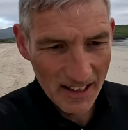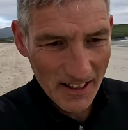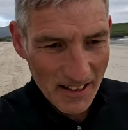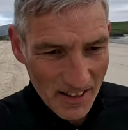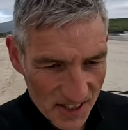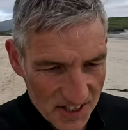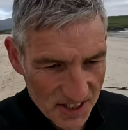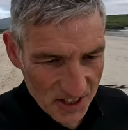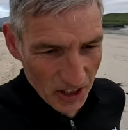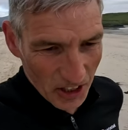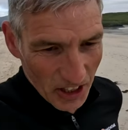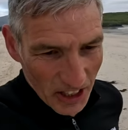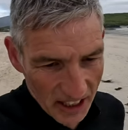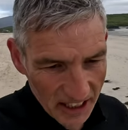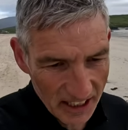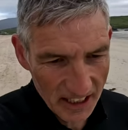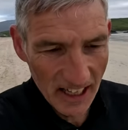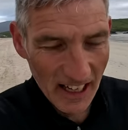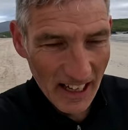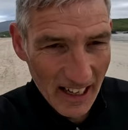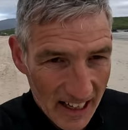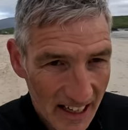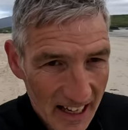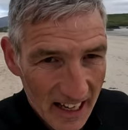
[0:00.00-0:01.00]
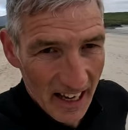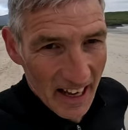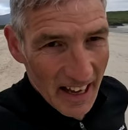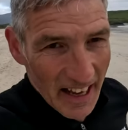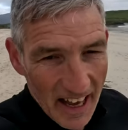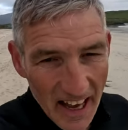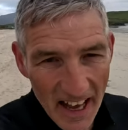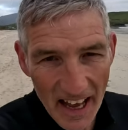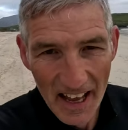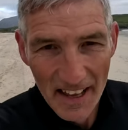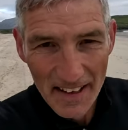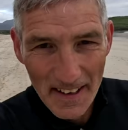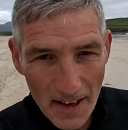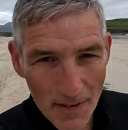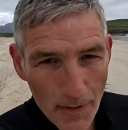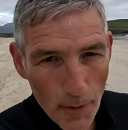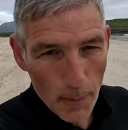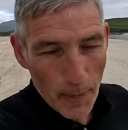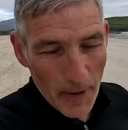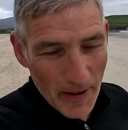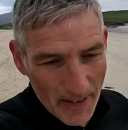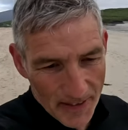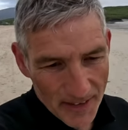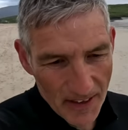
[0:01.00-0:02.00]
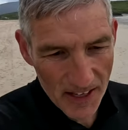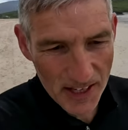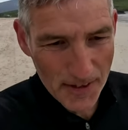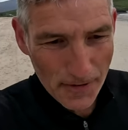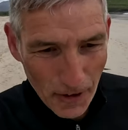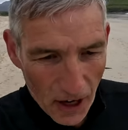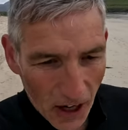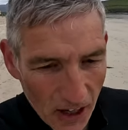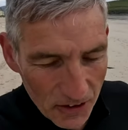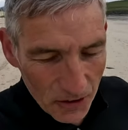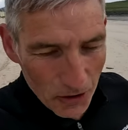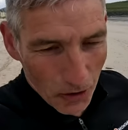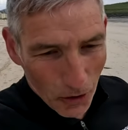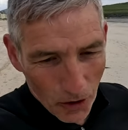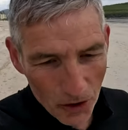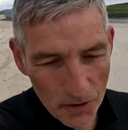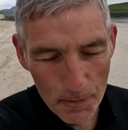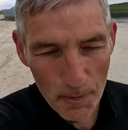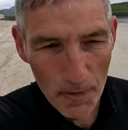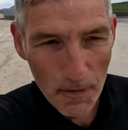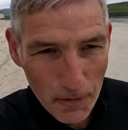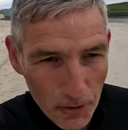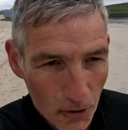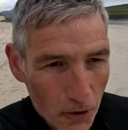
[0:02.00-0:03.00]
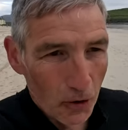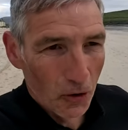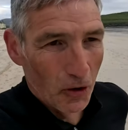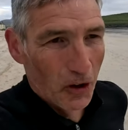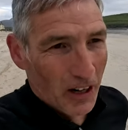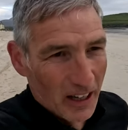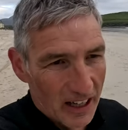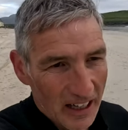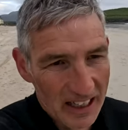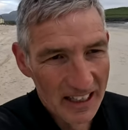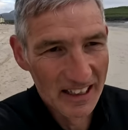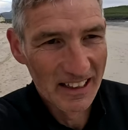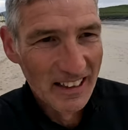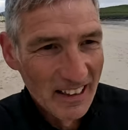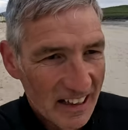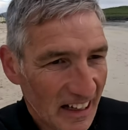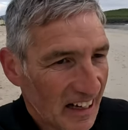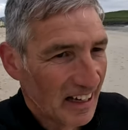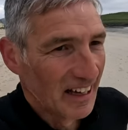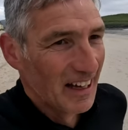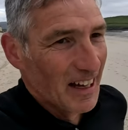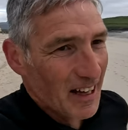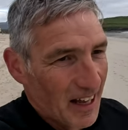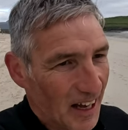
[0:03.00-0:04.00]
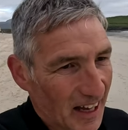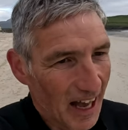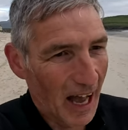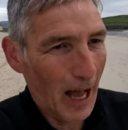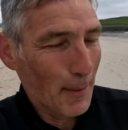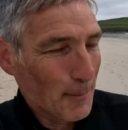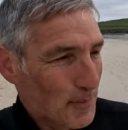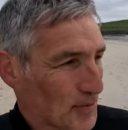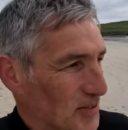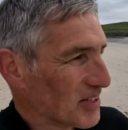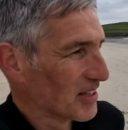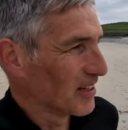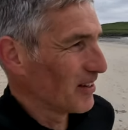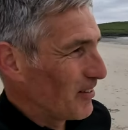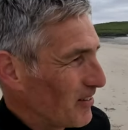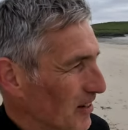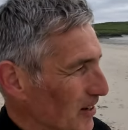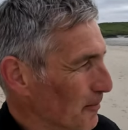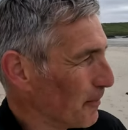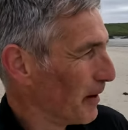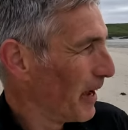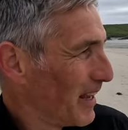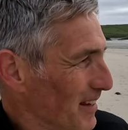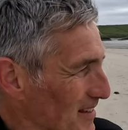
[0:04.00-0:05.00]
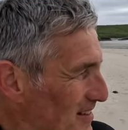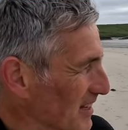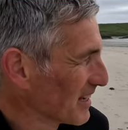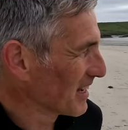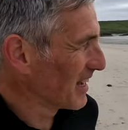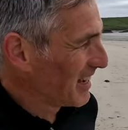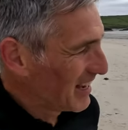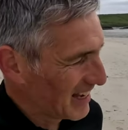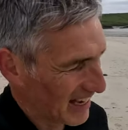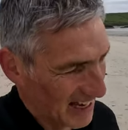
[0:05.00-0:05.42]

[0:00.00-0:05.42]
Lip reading: Stunning. Never been this far north before. Absolutely amazing.